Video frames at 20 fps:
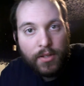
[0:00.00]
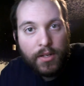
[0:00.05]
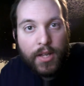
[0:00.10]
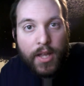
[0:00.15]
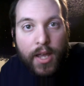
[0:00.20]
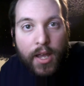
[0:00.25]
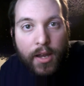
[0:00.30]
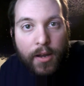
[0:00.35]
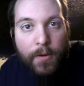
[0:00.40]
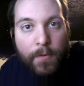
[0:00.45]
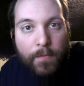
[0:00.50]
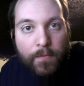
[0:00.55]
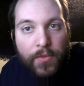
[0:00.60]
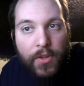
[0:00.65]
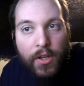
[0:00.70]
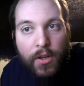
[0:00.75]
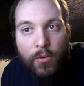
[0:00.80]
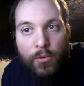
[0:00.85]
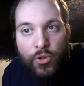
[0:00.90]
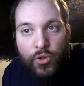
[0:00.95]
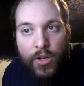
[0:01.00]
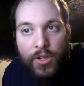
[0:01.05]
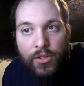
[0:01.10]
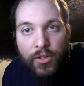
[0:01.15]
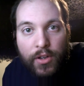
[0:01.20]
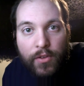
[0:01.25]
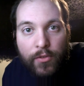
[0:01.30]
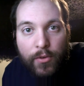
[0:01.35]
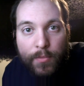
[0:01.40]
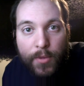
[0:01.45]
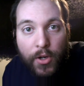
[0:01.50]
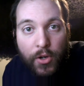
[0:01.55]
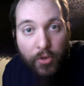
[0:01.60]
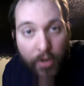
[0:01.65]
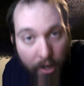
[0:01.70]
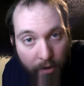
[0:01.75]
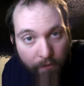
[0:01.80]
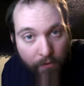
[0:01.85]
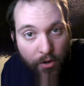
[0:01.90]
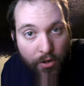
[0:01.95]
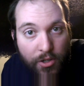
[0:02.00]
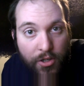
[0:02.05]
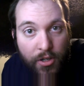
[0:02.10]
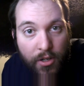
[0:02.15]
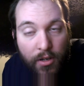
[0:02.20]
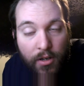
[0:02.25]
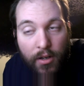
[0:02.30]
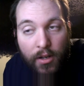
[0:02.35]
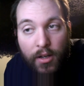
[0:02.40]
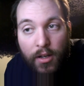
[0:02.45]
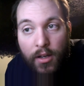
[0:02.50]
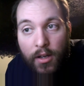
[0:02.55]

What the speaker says: today was translated from the Greek version,